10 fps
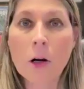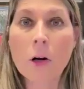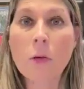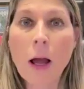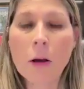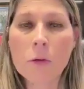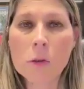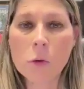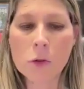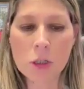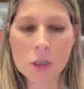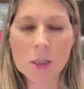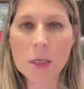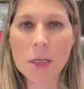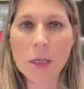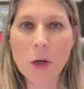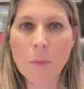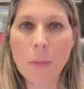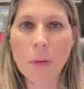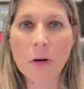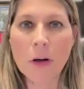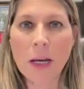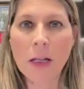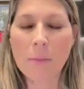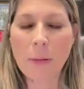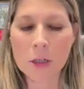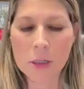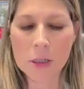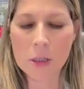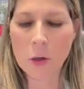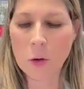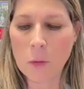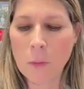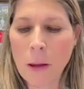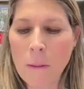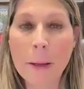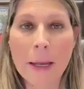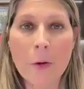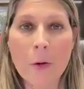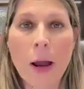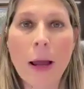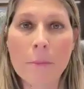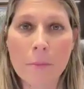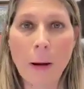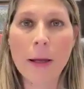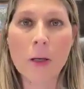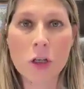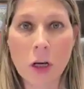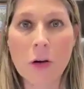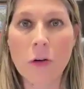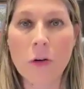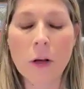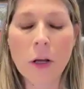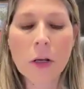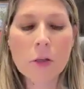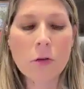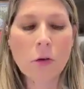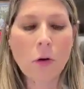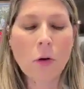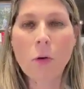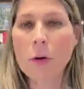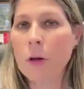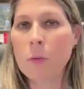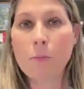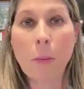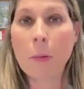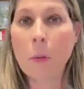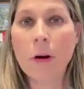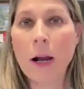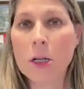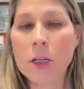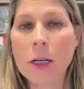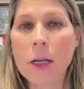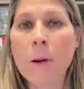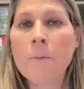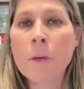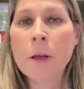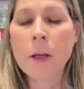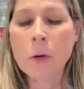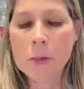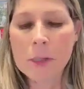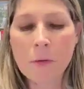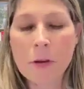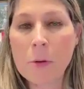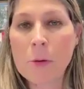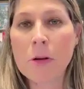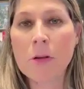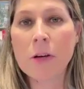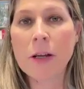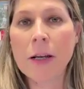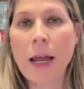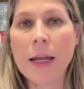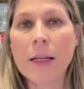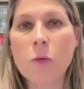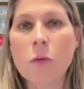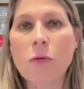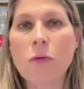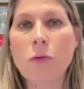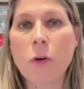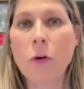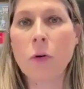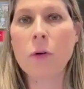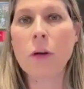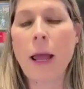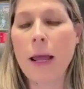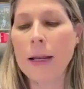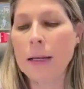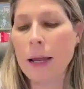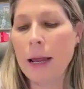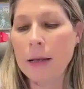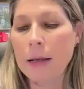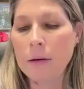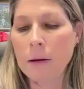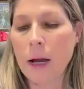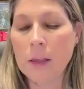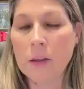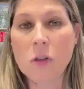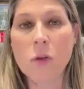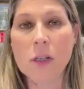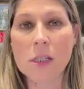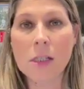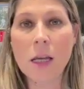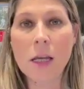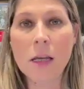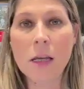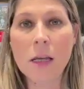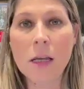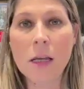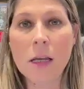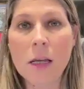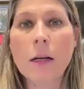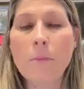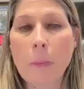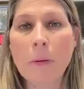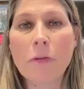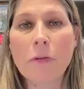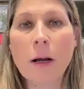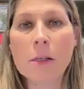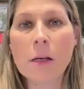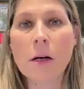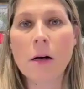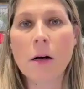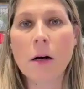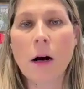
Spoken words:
crowds who just people are killed by just being rammed by each other. So people were actually some of the humanitarian aid that was thrown and got to the sea. The people from Gaza